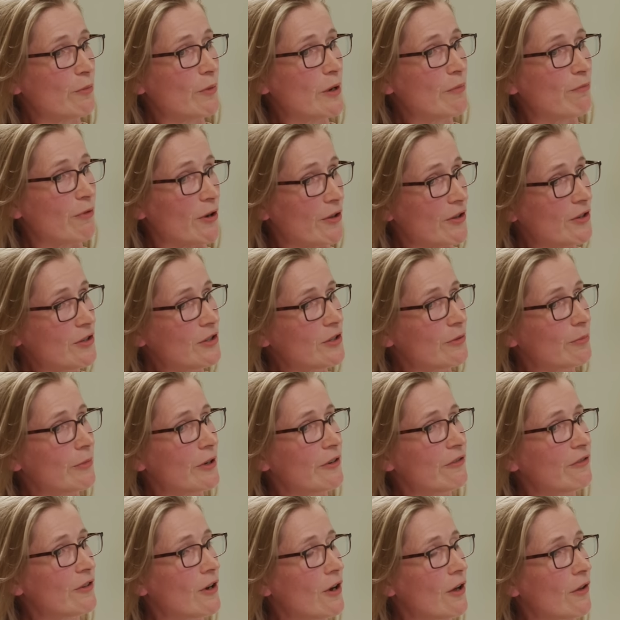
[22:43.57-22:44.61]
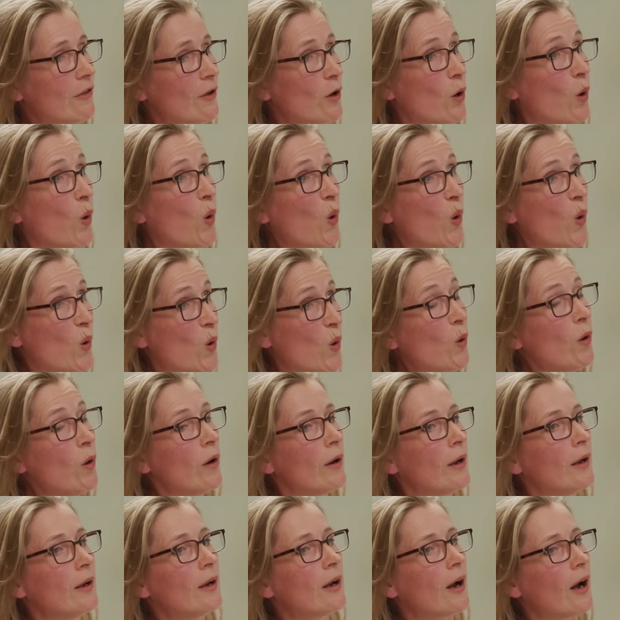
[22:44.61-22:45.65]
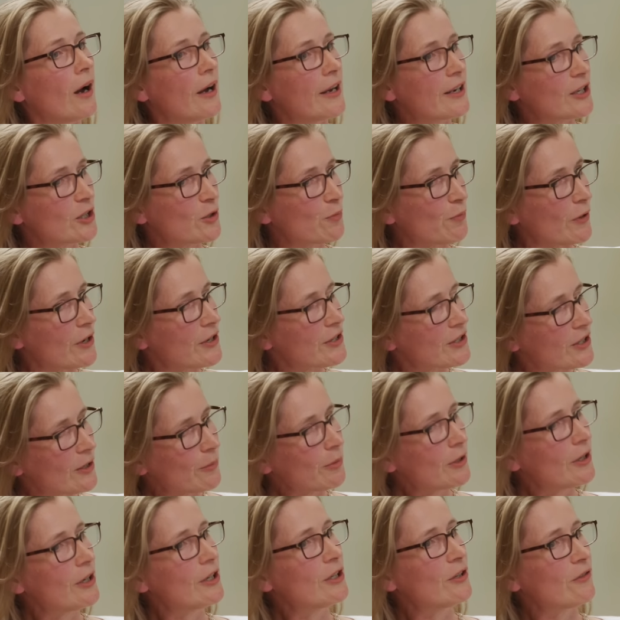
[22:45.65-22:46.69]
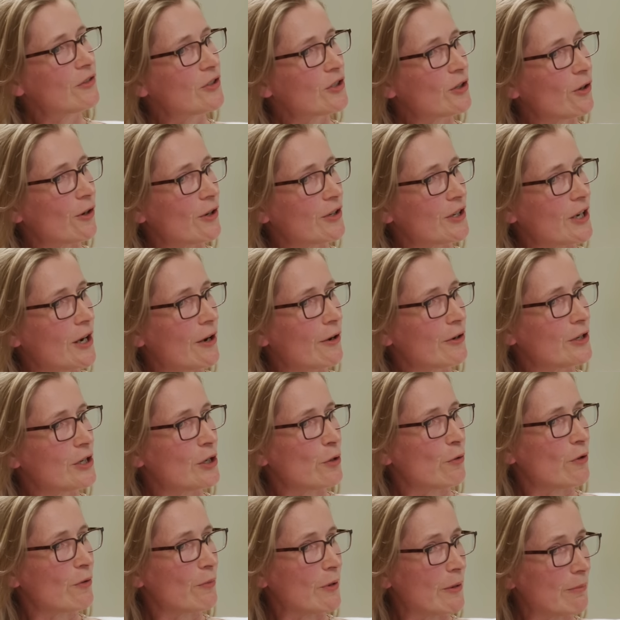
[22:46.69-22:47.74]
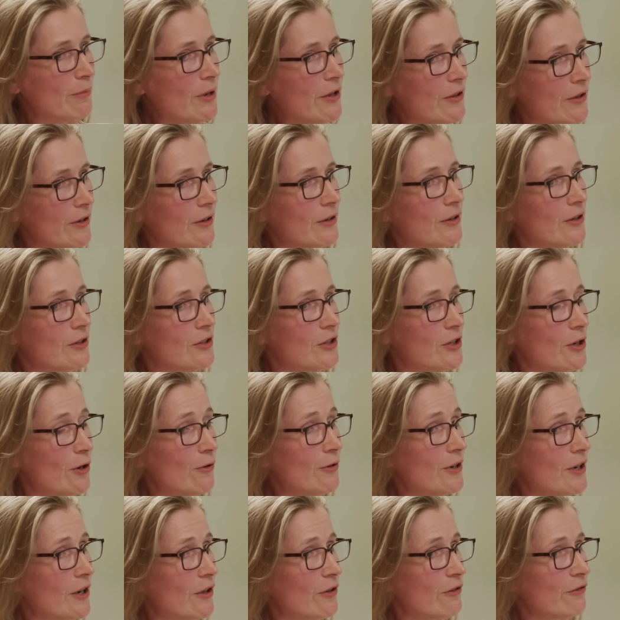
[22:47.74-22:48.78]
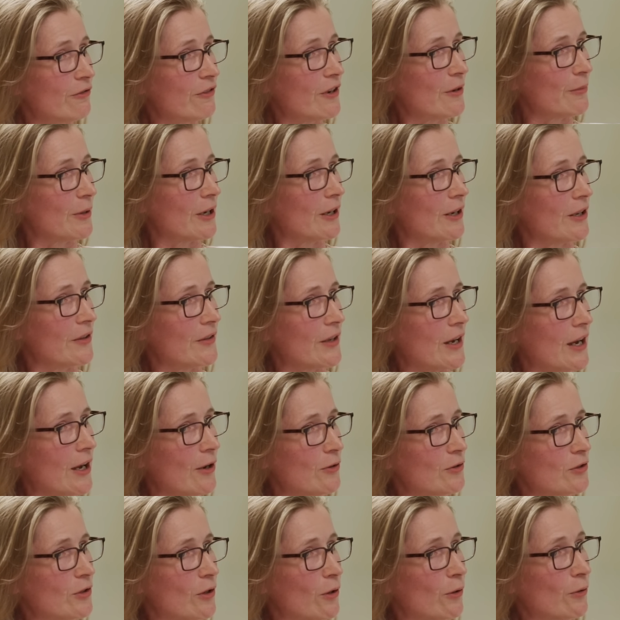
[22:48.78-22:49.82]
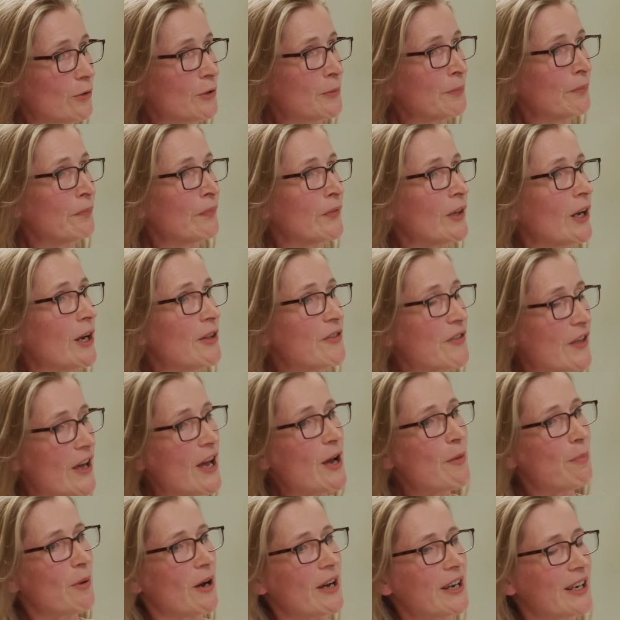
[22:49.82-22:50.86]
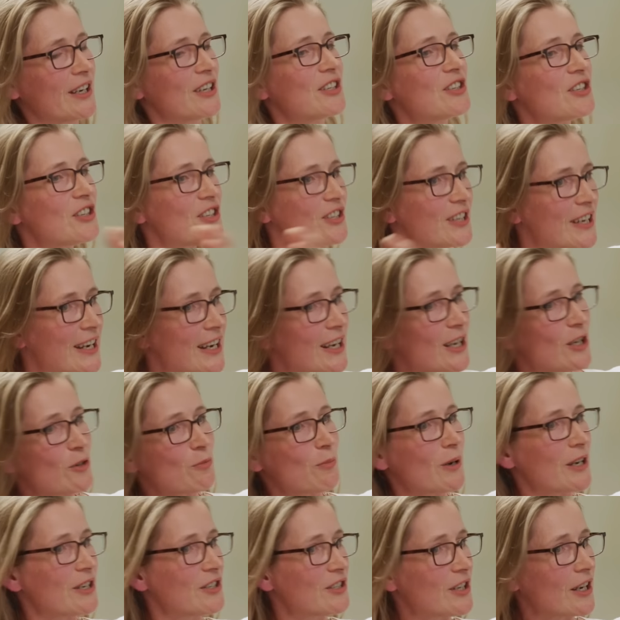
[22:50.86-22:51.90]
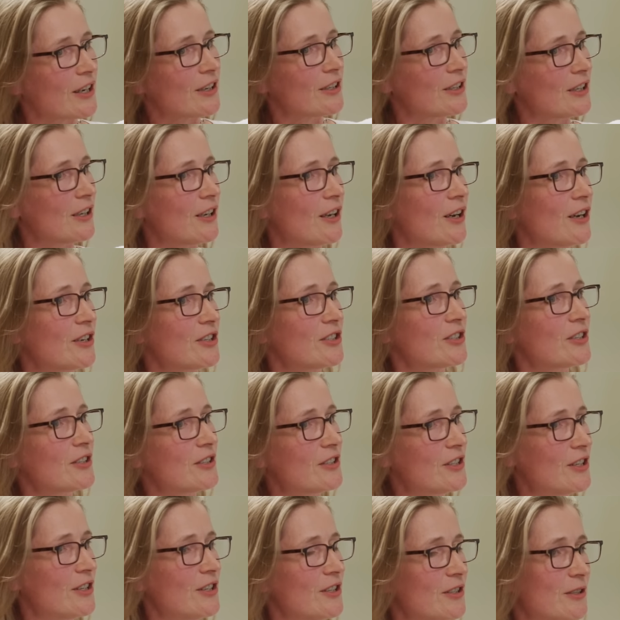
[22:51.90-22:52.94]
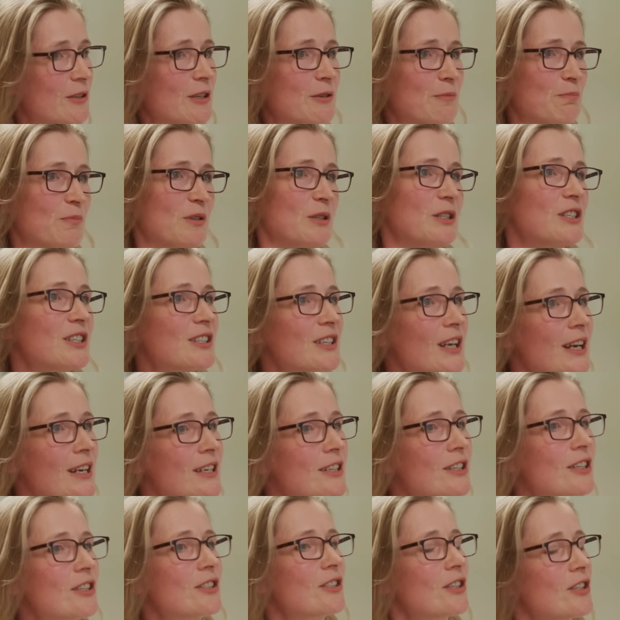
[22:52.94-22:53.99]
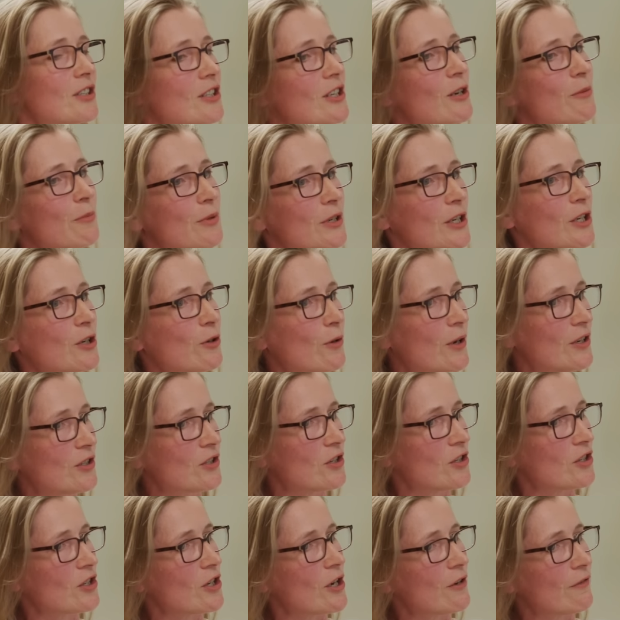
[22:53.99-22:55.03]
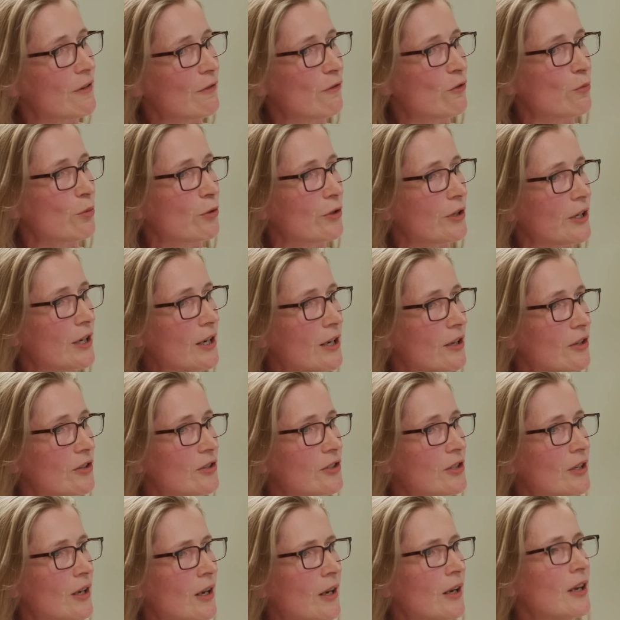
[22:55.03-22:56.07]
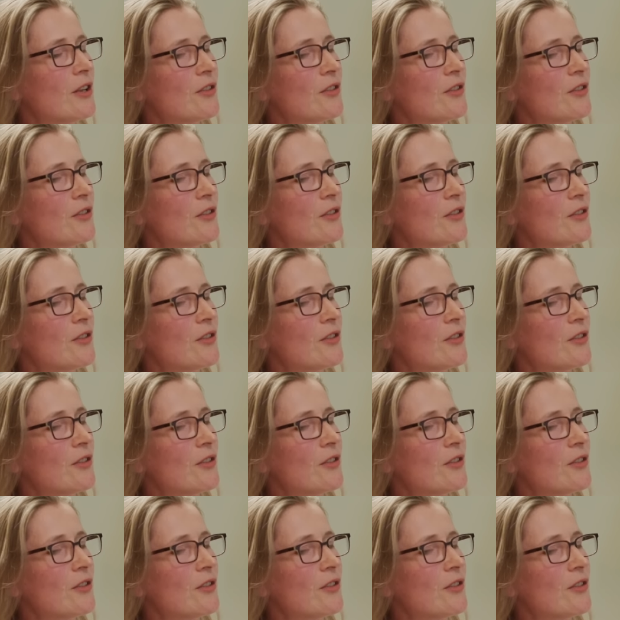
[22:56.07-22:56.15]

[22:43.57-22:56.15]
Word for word: with my brothers and yeah. my father, or I express some kind of solidarity with my mother as the only other female in the household and thereby concede my second class uh, status as somebody who has to serve everybody else.